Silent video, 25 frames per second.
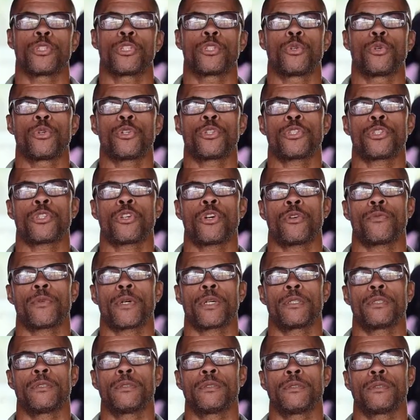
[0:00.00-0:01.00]
The course
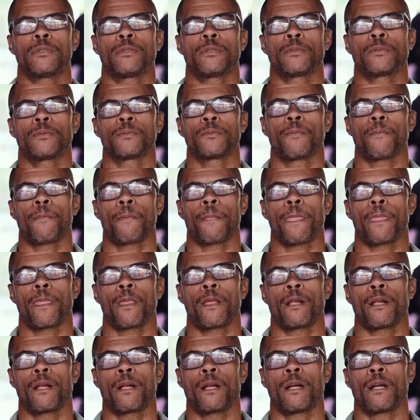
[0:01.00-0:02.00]
covered
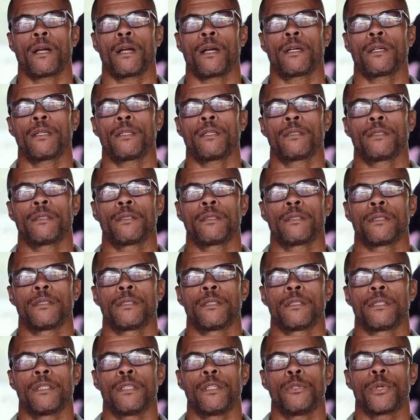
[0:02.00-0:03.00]
uh,
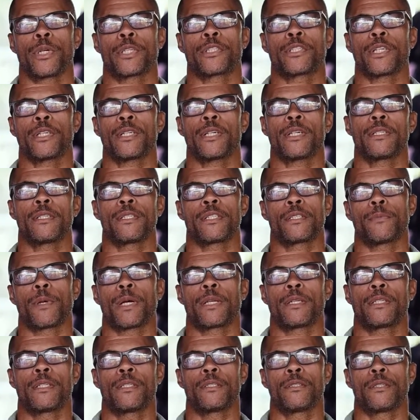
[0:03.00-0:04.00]
erection and
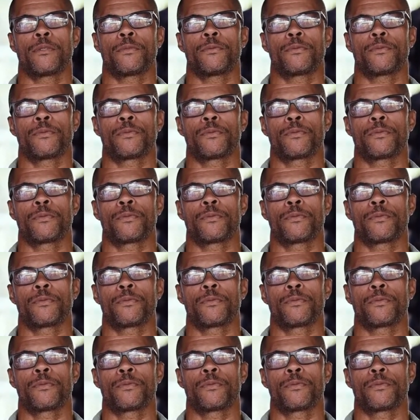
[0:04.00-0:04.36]
dismantling of